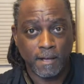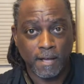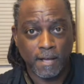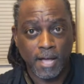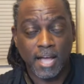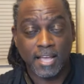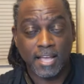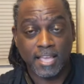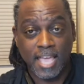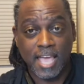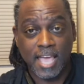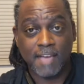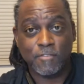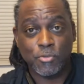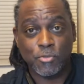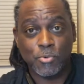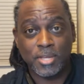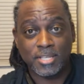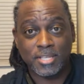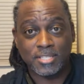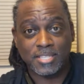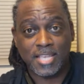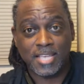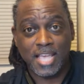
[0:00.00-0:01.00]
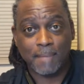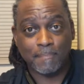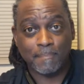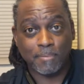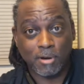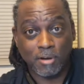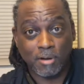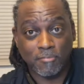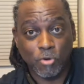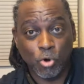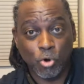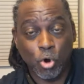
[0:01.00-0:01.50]

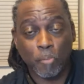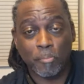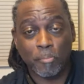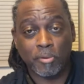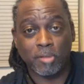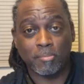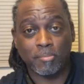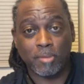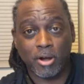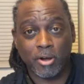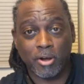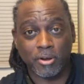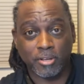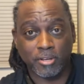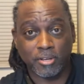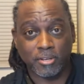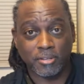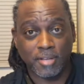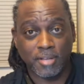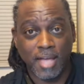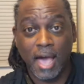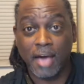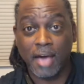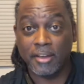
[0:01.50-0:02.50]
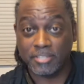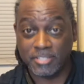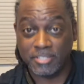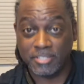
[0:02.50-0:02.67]
Of corporate America, how the